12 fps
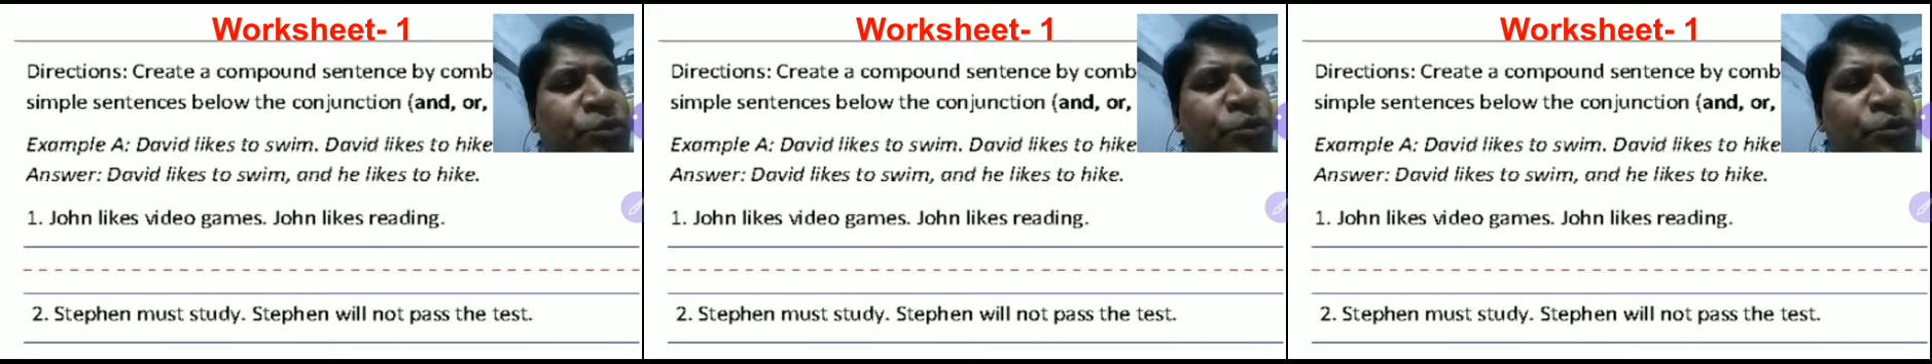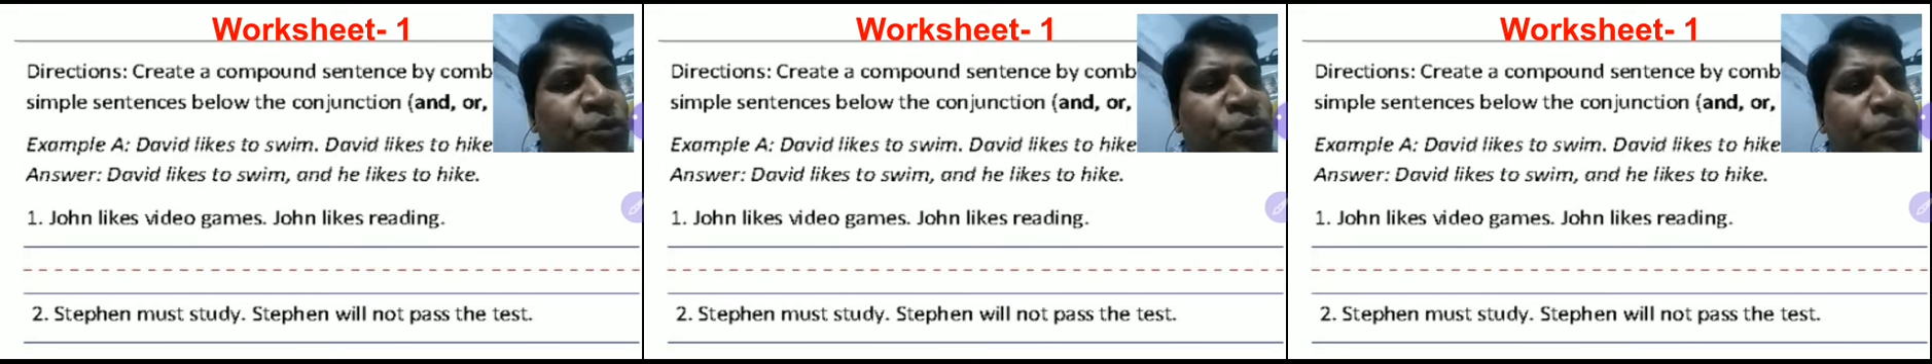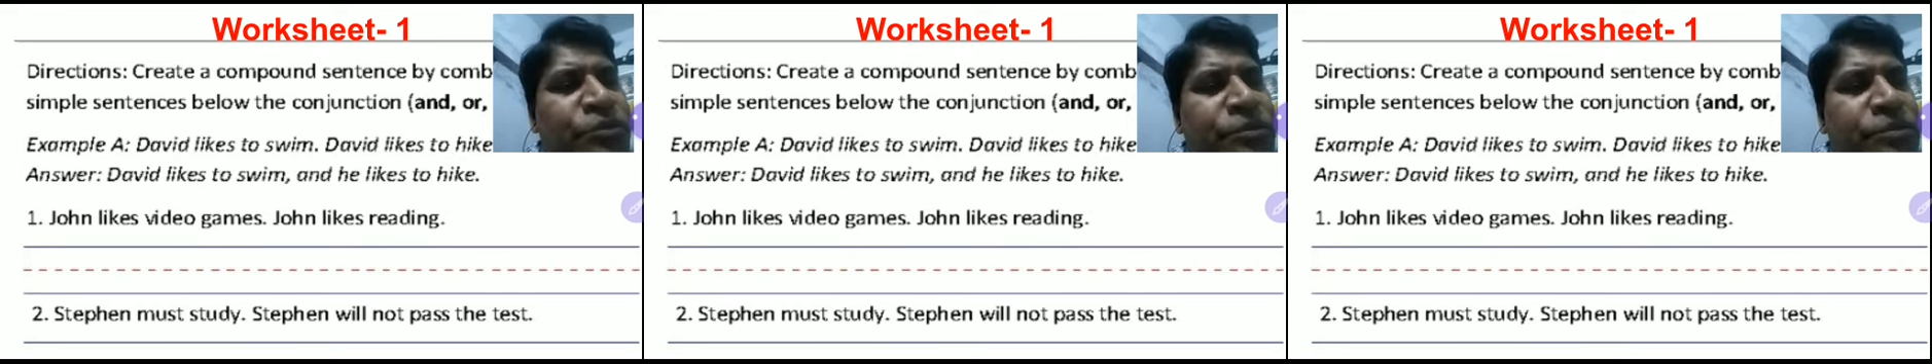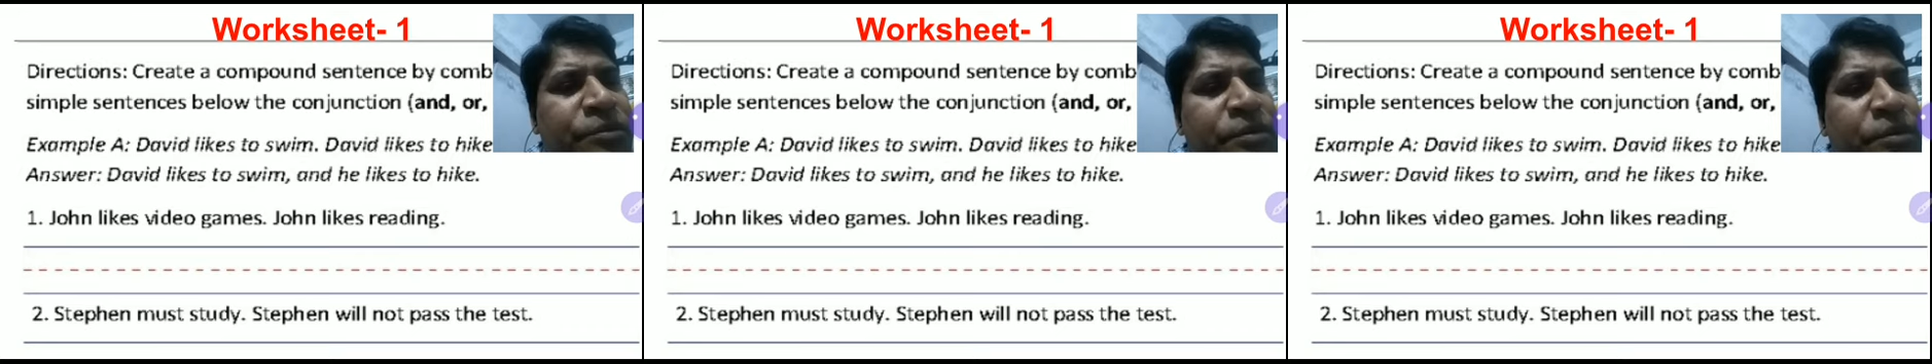know
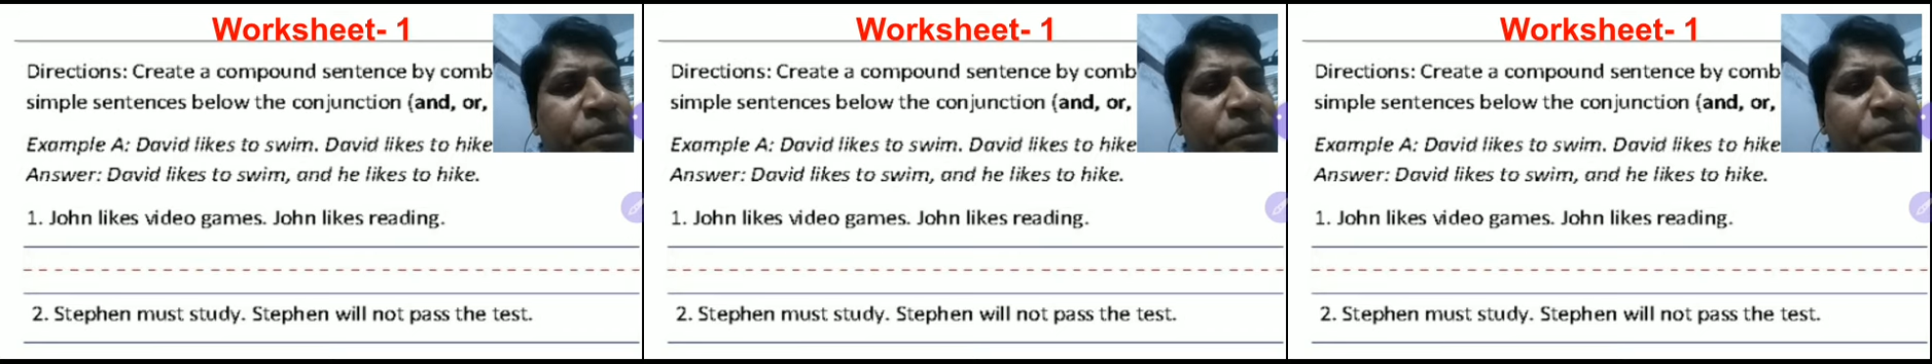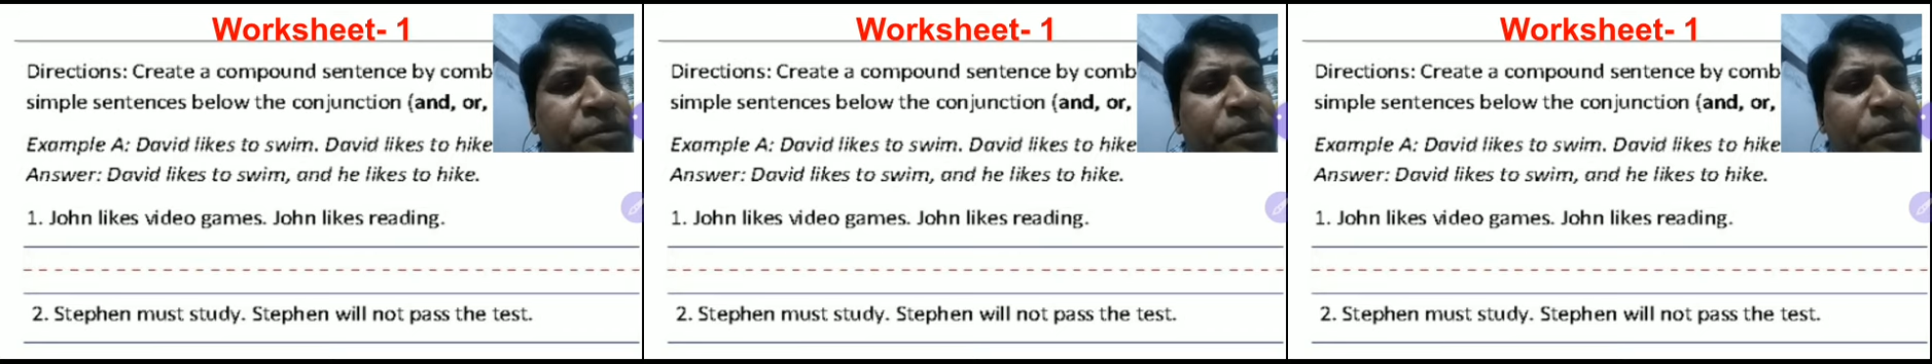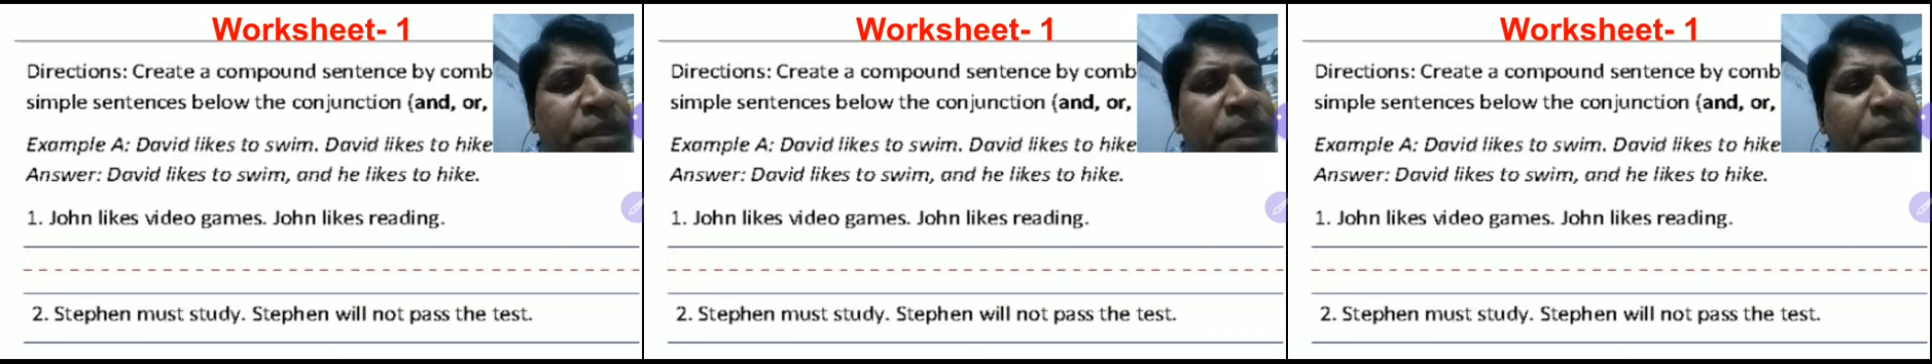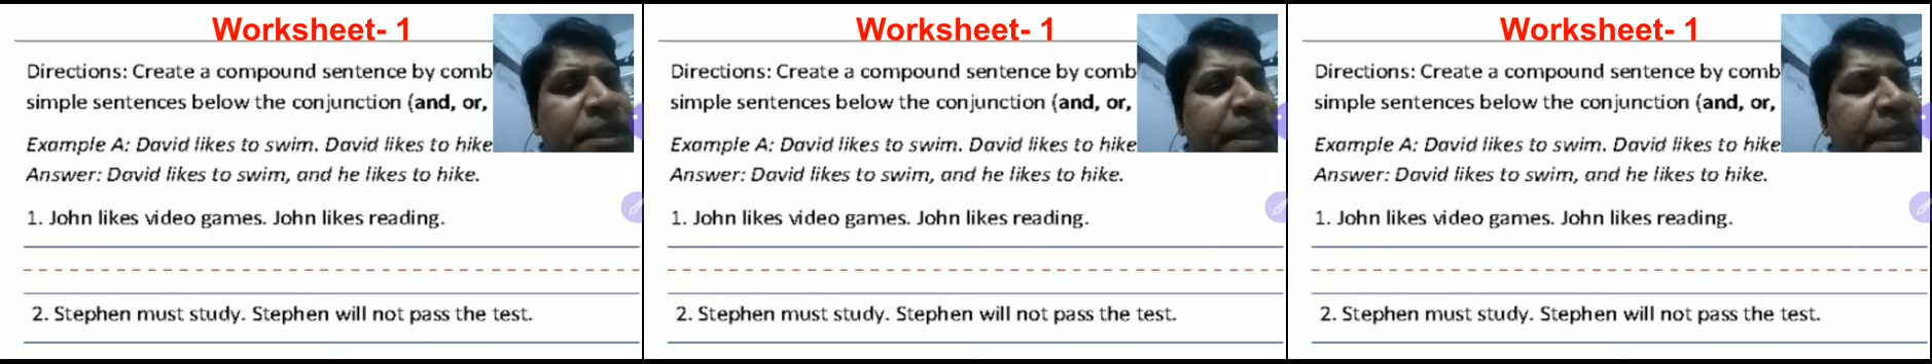
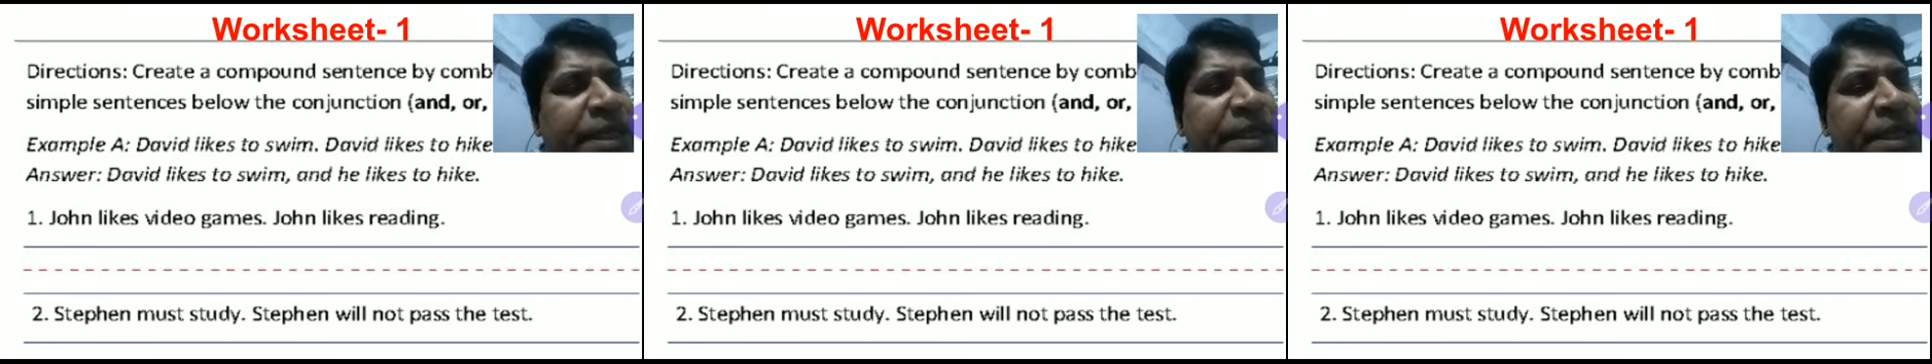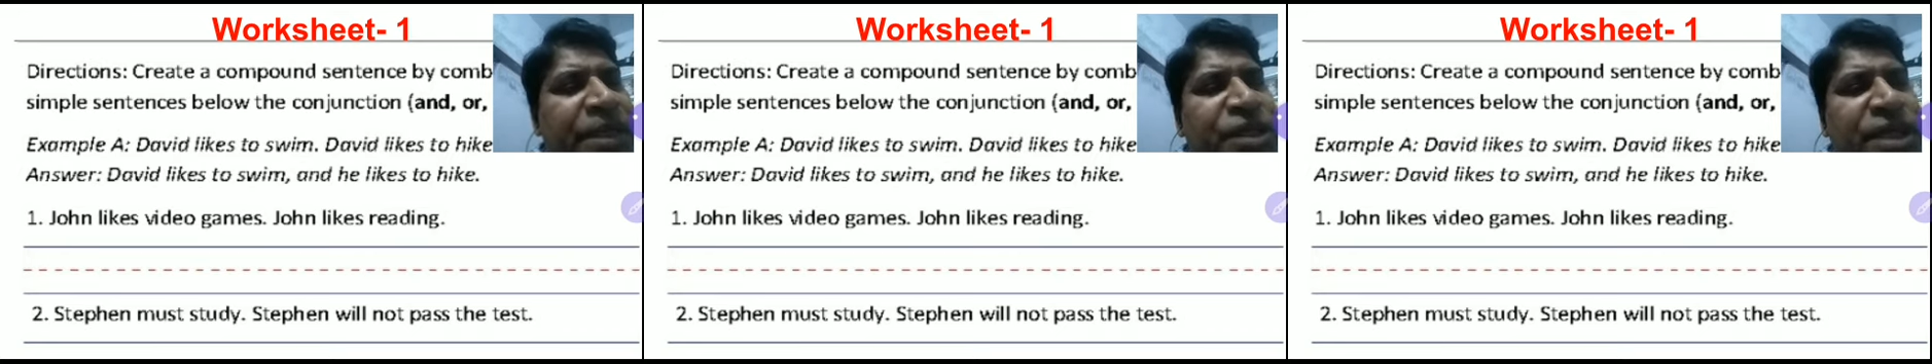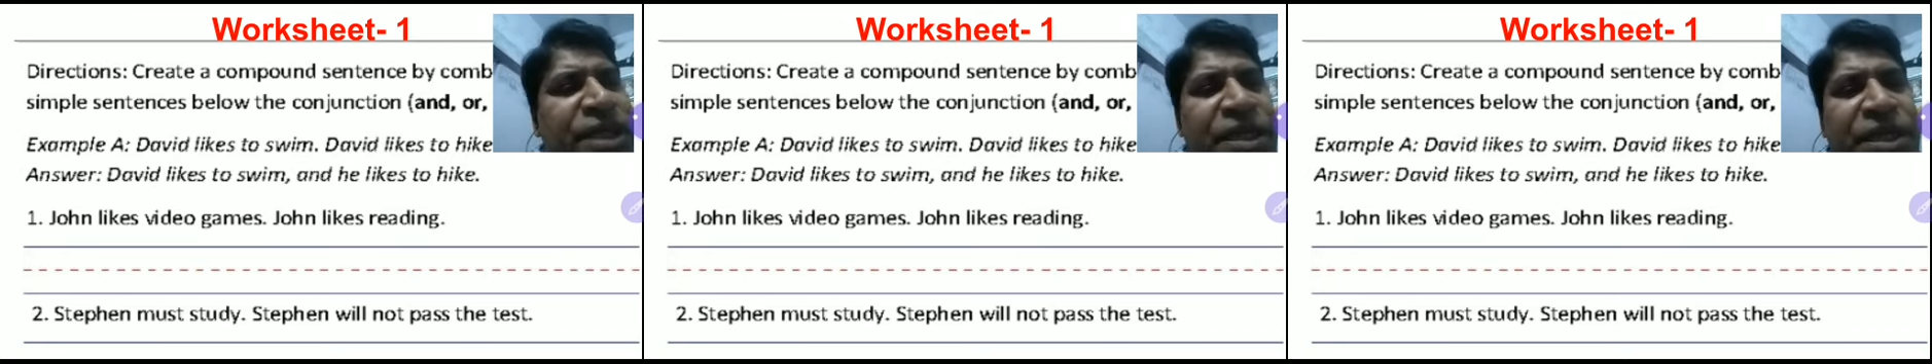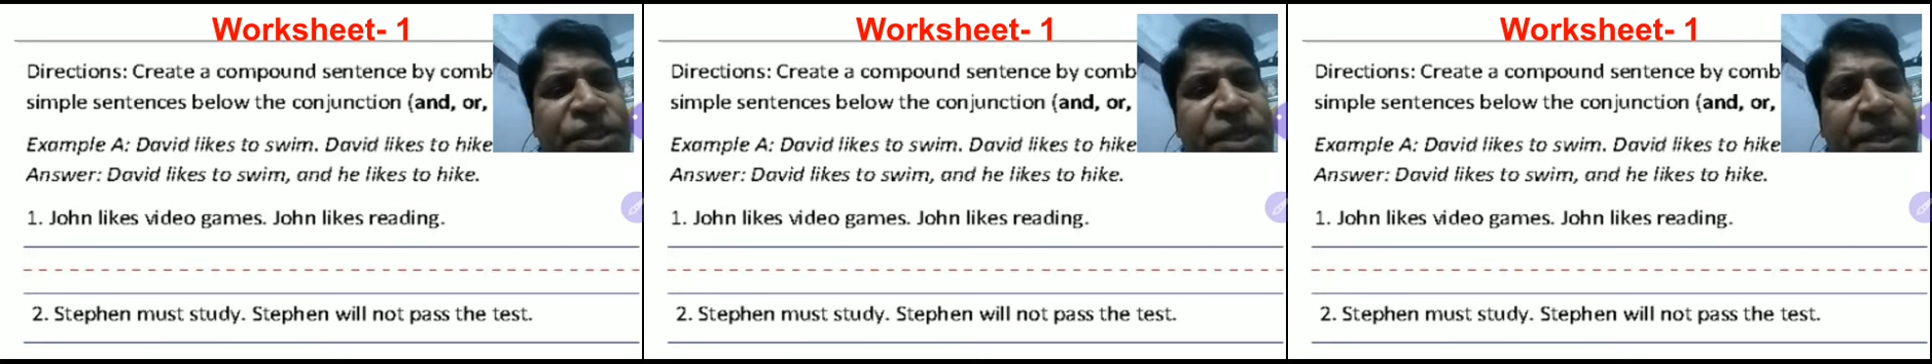that there is
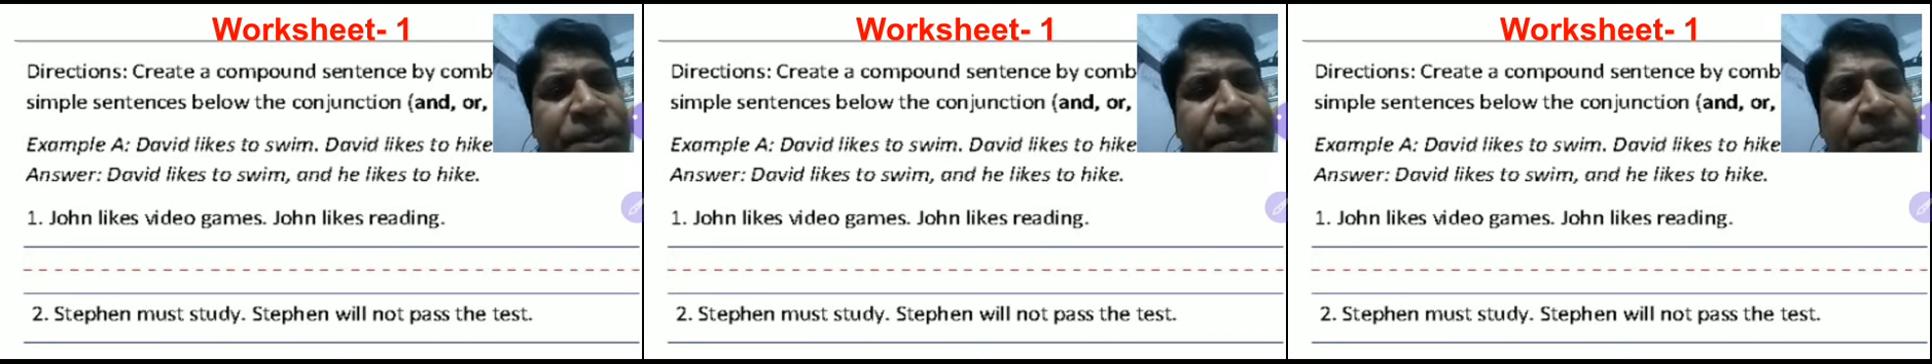condition.